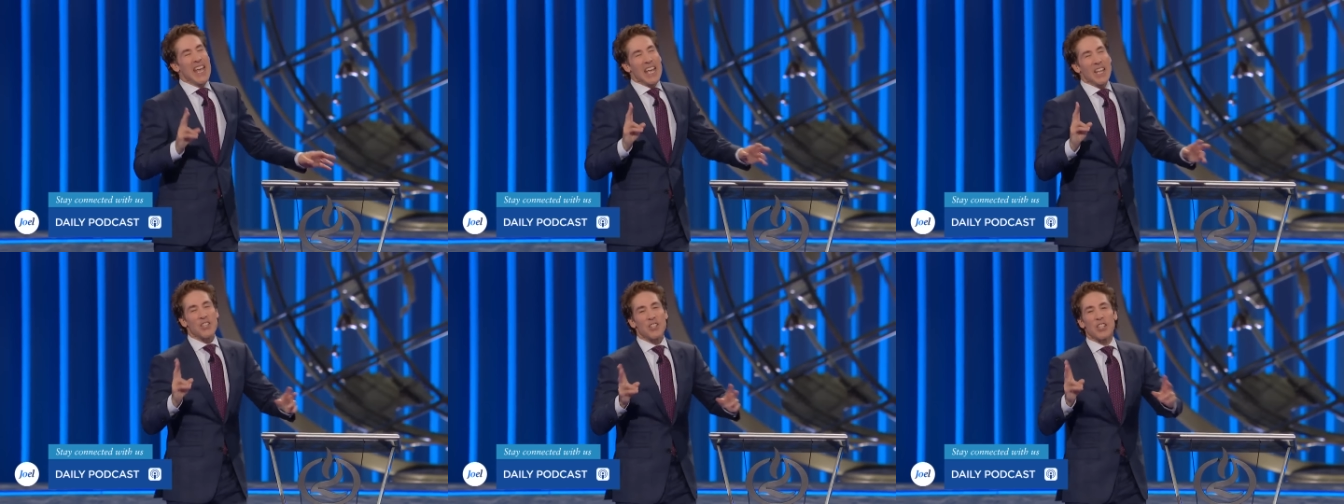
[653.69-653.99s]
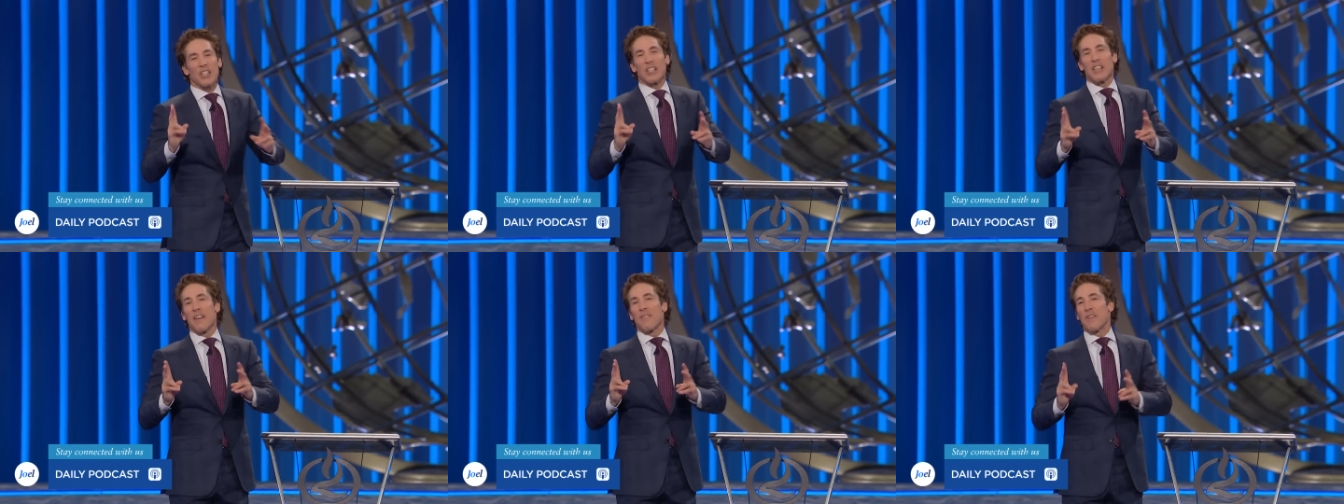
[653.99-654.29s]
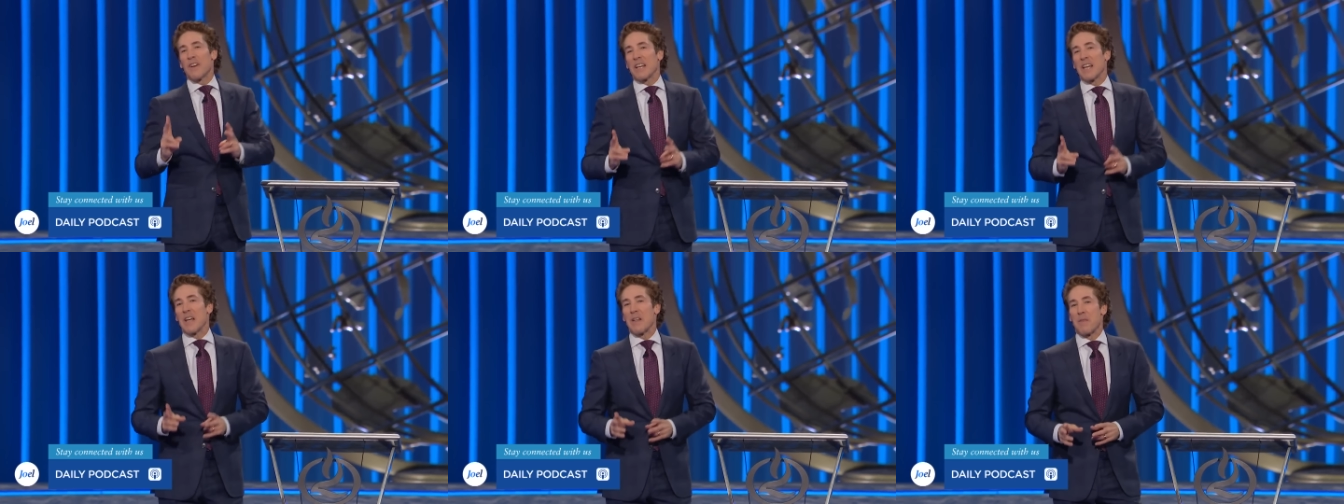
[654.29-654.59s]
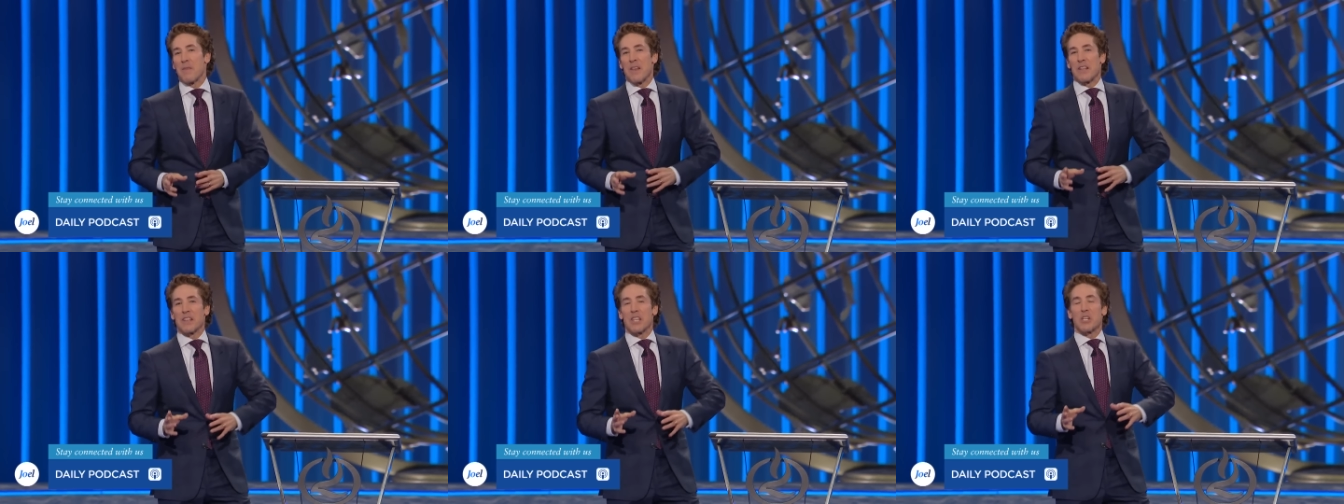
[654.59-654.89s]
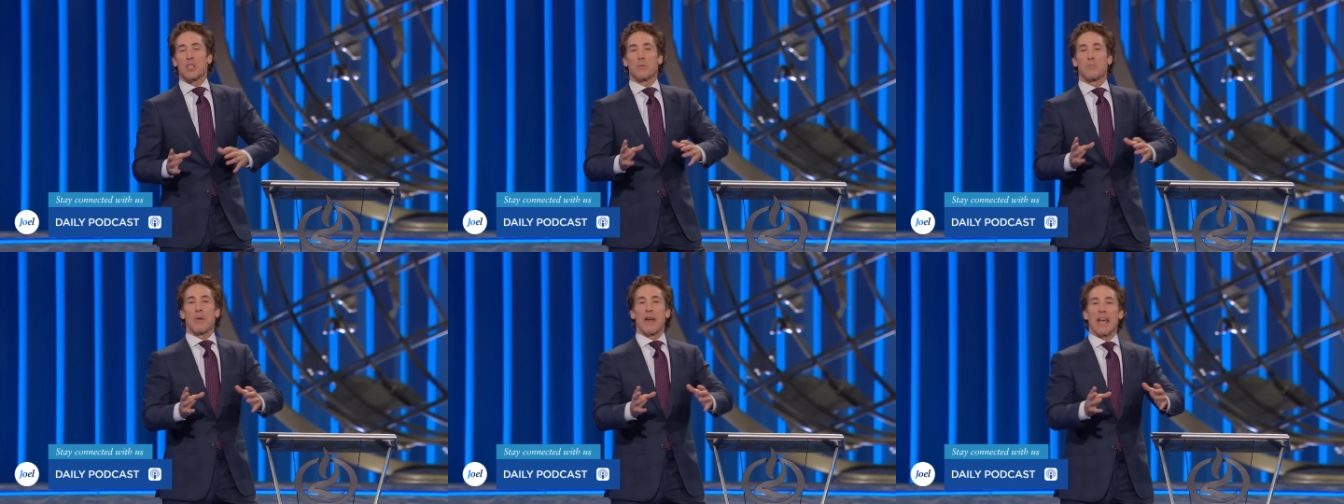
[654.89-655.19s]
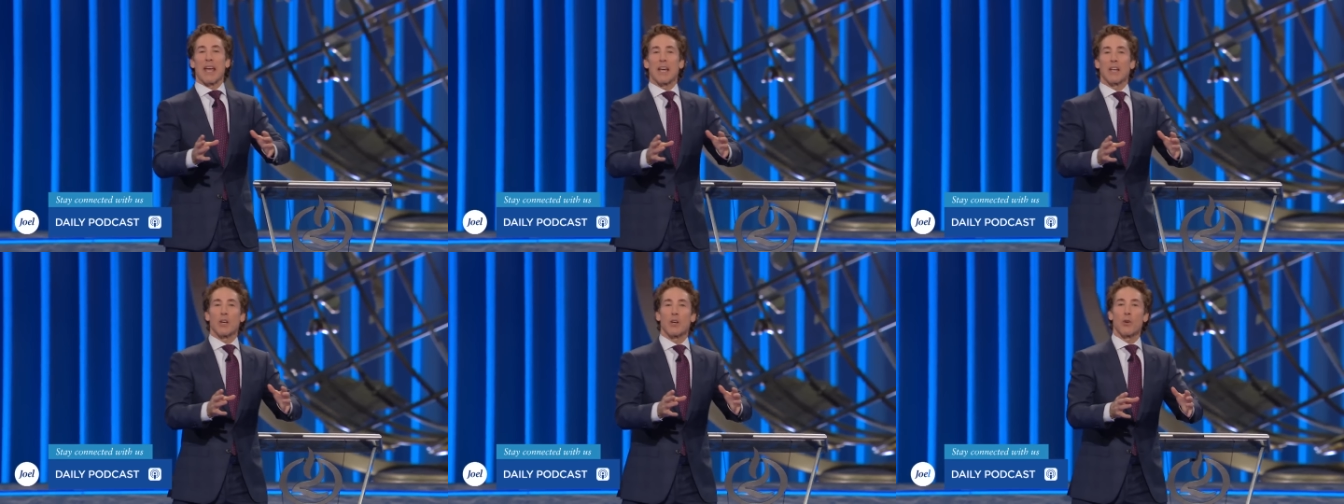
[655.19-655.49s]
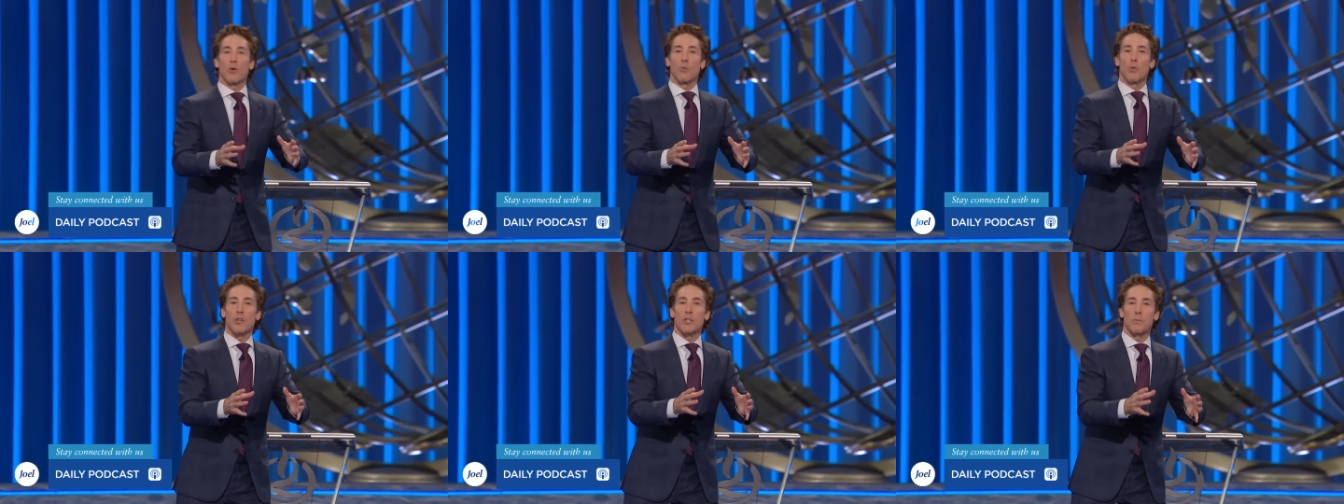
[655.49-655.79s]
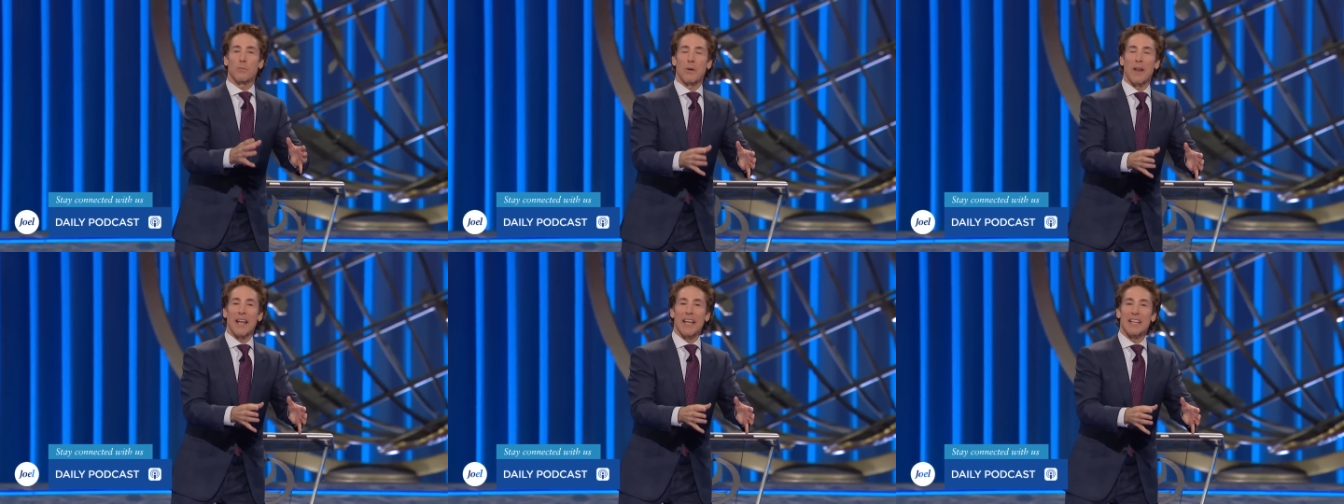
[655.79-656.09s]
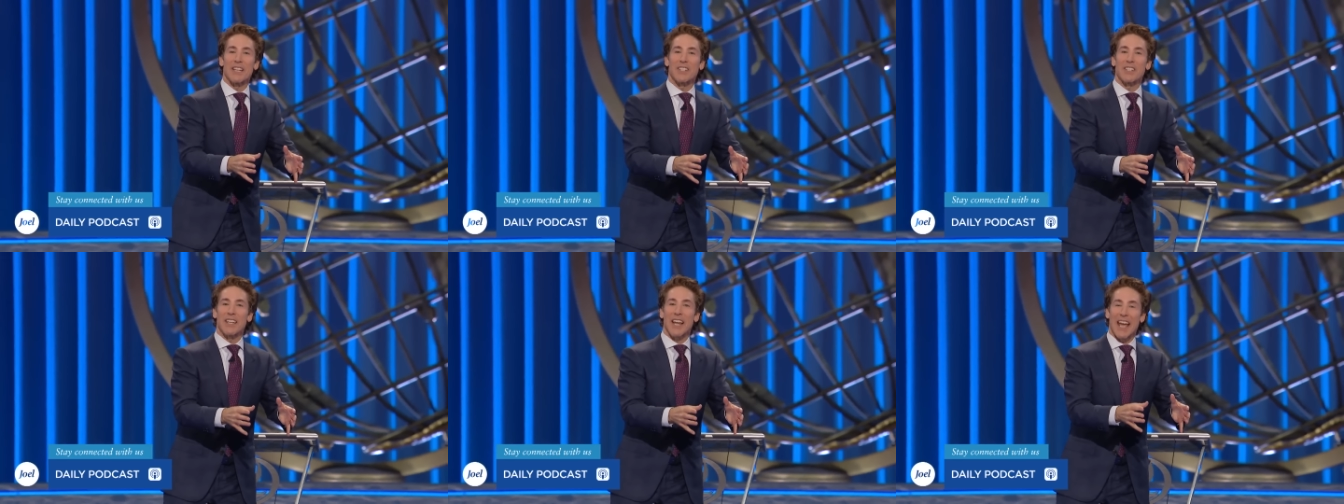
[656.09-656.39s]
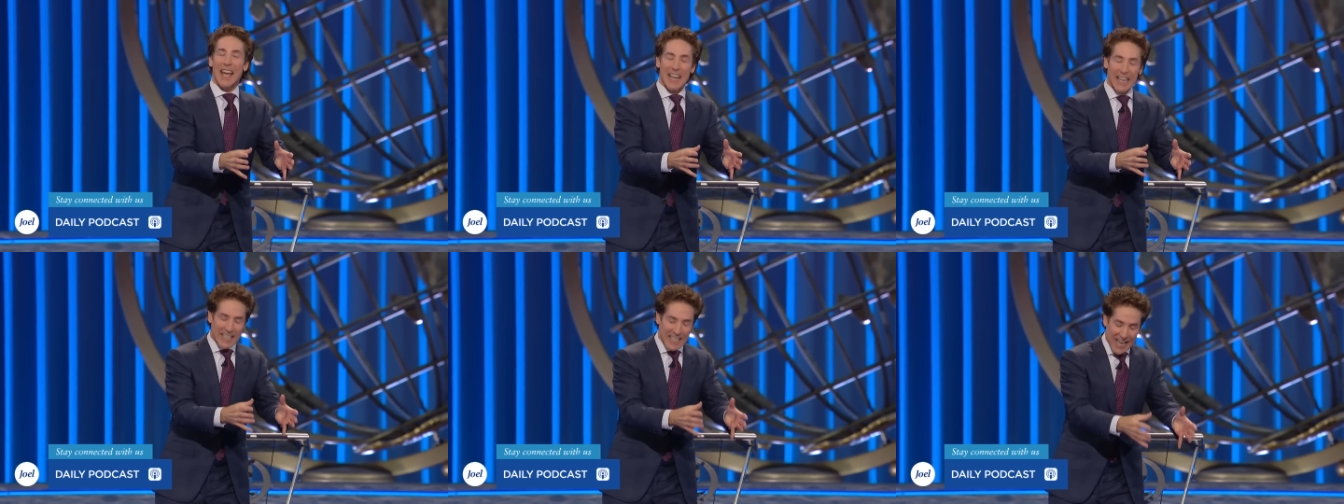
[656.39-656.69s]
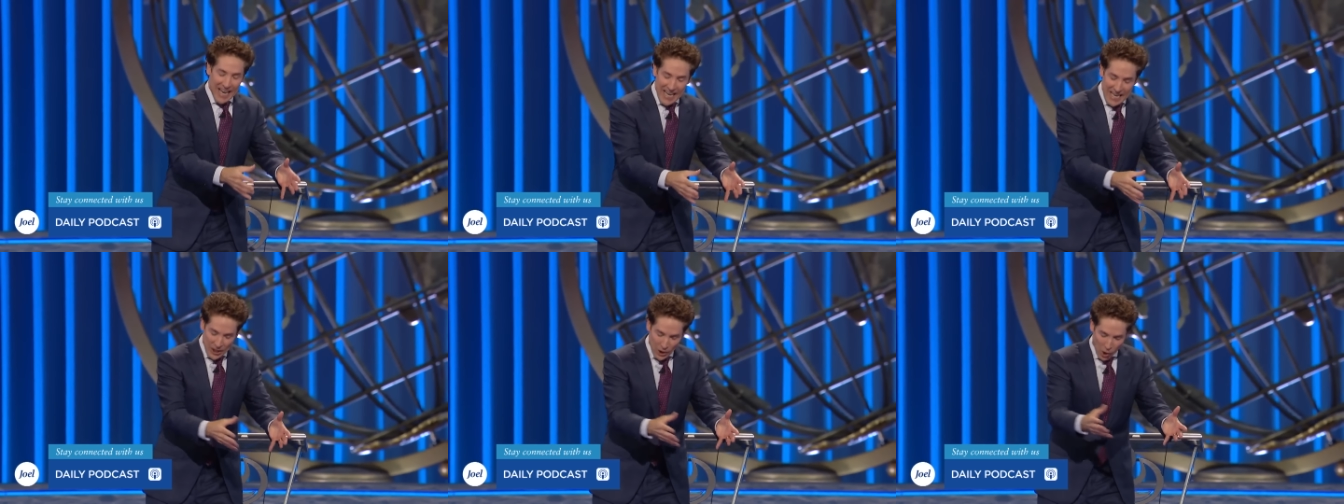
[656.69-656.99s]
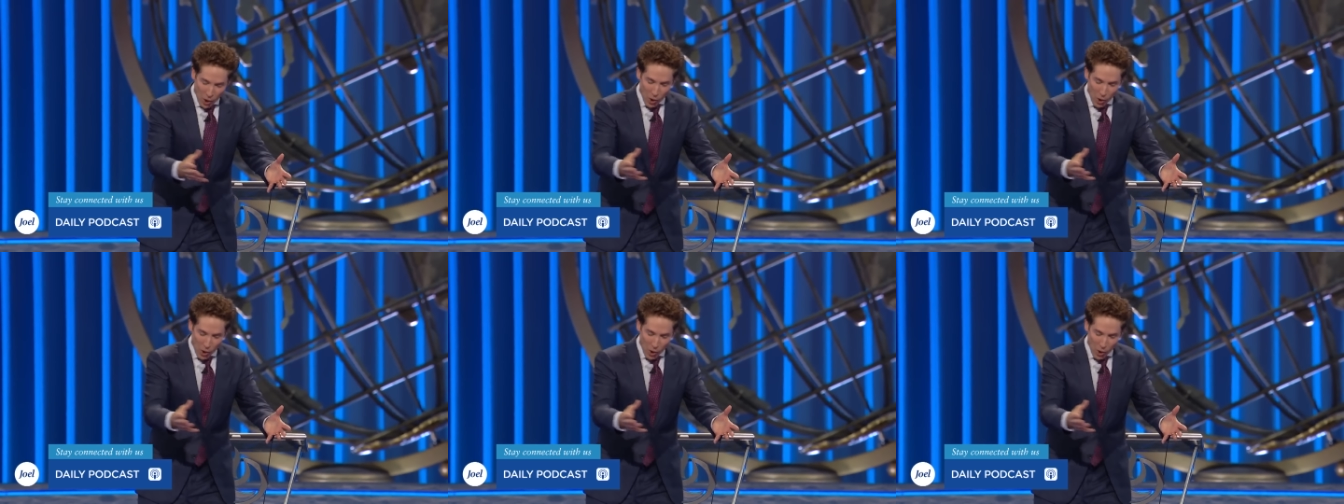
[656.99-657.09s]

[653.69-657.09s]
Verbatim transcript: It's significant that this man was placed at a gate